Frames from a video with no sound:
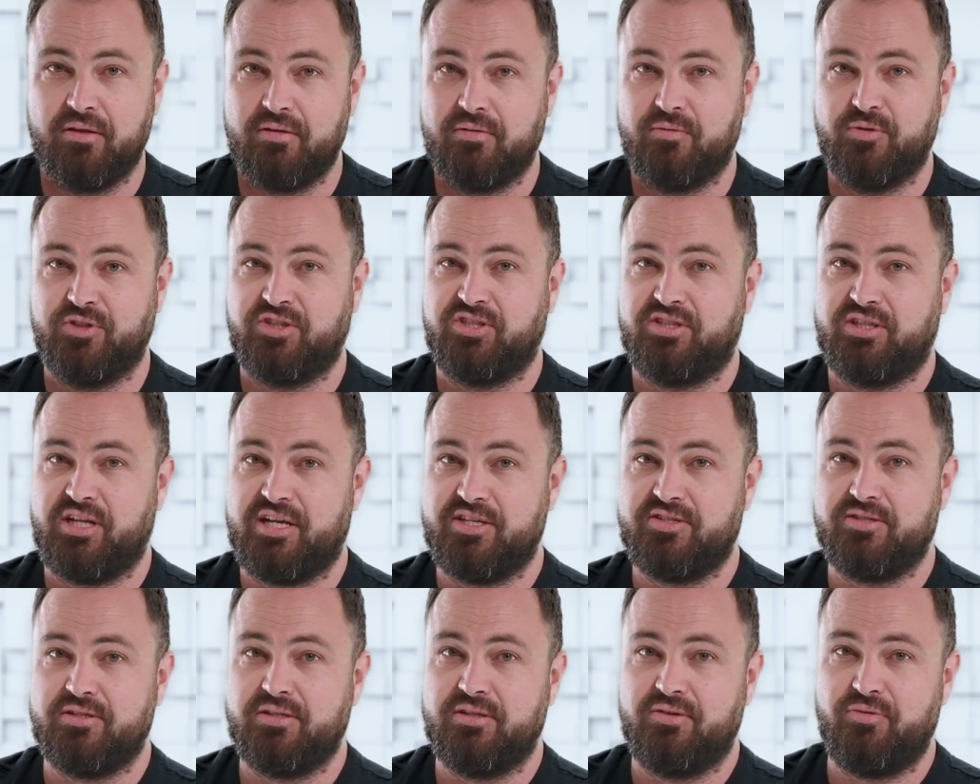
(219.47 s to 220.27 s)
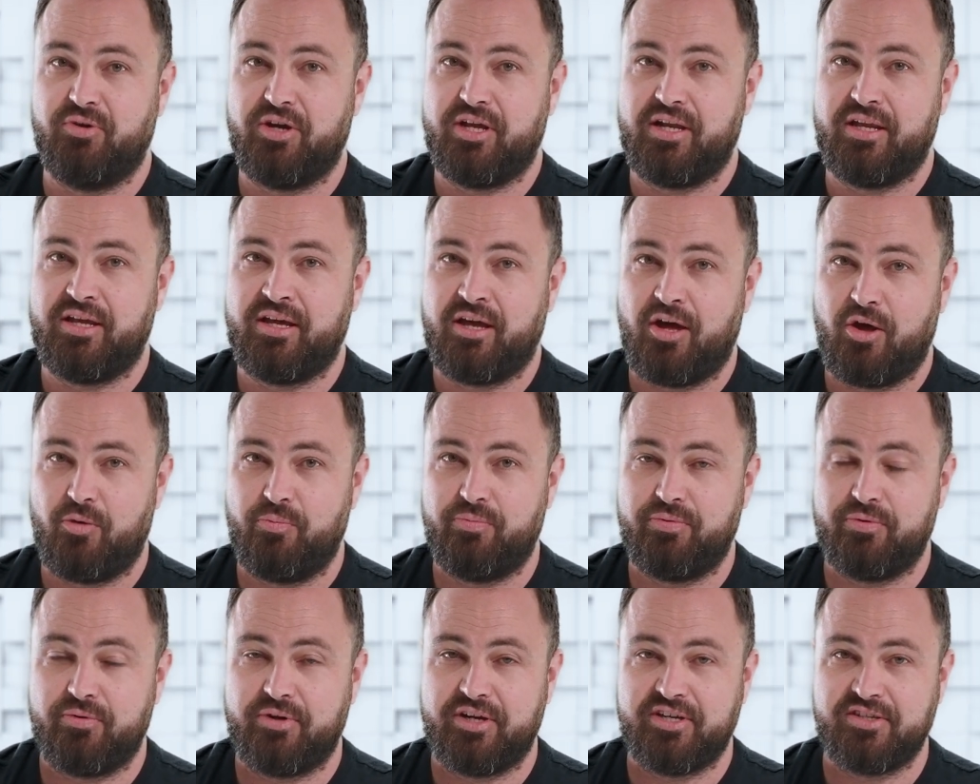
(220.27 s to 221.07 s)
which doesn't really
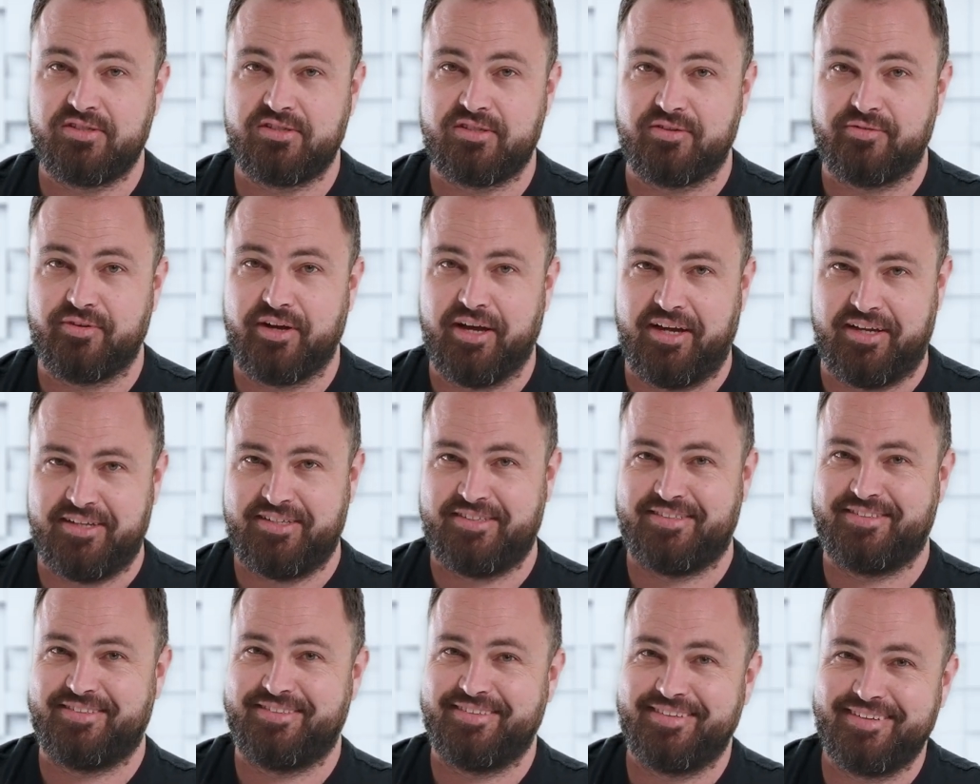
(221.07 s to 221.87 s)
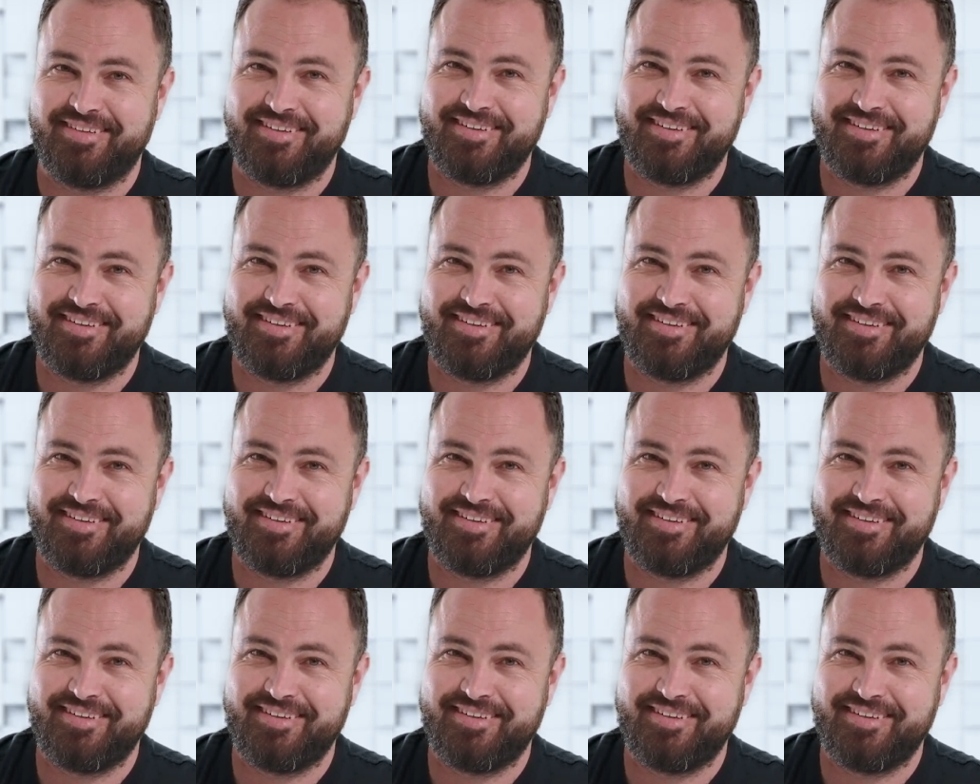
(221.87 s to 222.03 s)
help the rest of us.